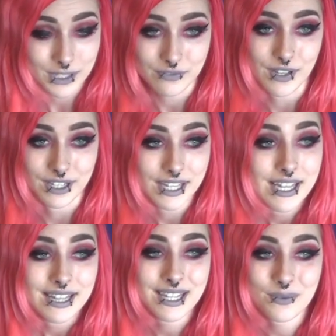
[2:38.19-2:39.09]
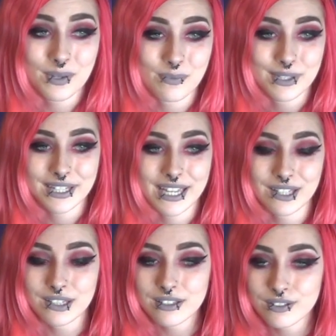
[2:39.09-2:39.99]
fuck? Like, we've been,
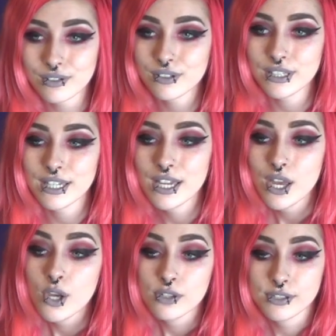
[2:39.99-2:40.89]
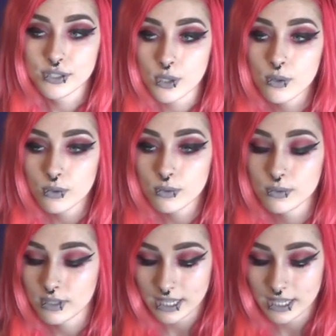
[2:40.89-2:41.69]
like, literally so,